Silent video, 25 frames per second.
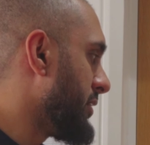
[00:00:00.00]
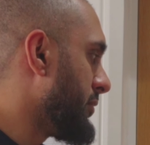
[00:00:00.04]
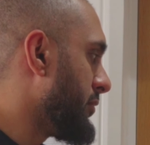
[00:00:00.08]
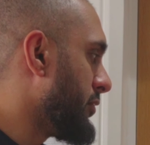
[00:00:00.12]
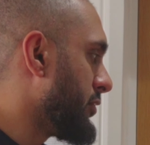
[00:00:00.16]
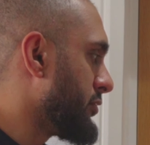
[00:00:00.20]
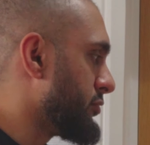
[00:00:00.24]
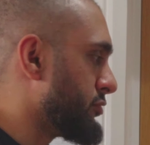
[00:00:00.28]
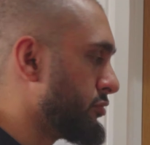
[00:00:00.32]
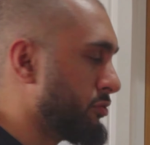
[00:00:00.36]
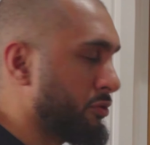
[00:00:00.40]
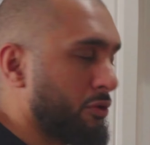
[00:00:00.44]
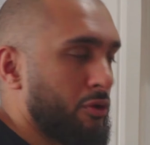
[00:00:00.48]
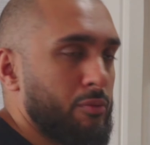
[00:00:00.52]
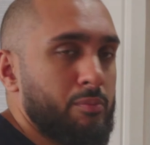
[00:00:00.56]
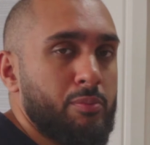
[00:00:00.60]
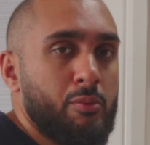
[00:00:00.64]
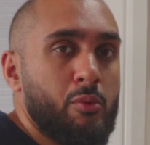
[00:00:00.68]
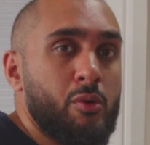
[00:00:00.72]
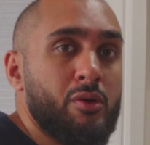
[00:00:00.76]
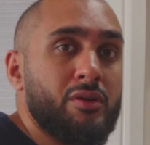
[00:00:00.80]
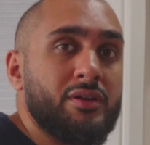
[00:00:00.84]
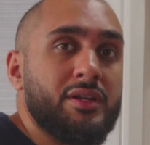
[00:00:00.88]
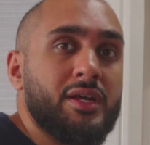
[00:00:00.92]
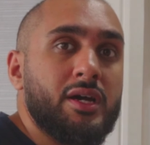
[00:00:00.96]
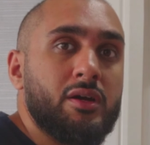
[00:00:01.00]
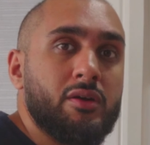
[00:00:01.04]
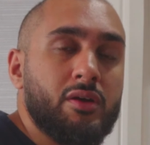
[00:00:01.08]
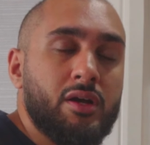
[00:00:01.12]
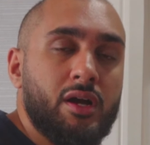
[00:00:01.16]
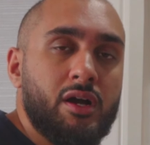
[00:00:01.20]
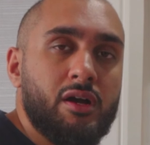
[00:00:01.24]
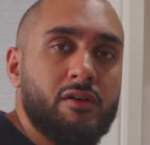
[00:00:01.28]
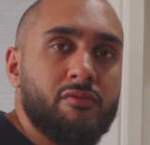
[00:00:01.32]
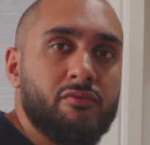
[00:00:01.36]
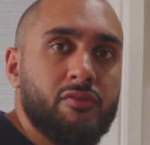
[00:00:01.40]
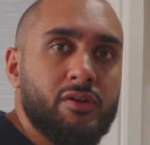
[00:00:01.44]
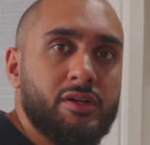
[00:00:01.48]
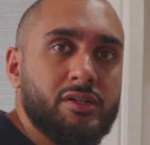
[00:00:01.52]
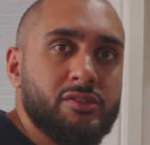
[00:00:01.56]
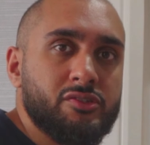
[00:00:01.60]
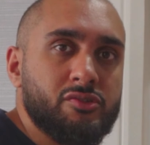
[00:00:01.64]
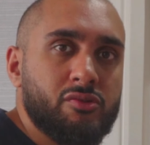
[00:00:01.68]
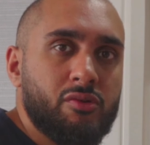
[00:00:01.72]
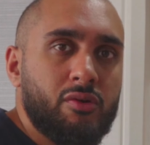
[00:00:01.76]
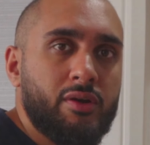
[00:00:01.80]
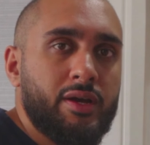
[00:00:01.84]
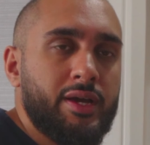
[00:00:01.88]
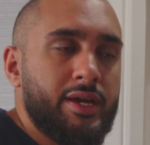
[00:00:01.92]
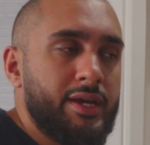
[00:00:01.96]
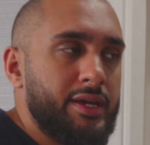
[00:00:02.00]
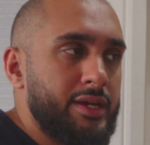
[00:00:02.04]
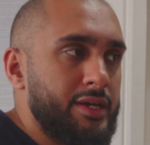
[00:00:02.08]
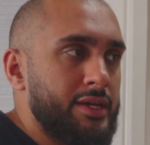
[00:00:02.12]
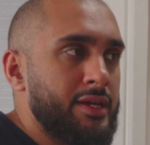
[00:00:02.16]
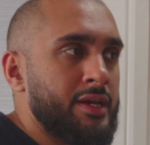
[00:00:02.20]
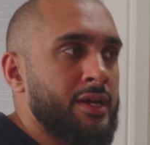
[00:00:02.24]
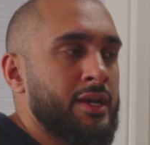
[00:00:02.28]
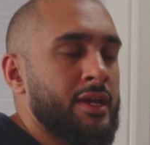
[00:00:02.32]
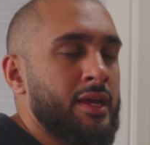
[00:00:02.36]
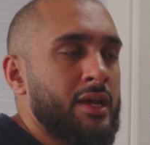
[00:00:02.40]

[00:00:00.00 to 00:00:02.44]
we've got 2 up, 1 down calf raise, so a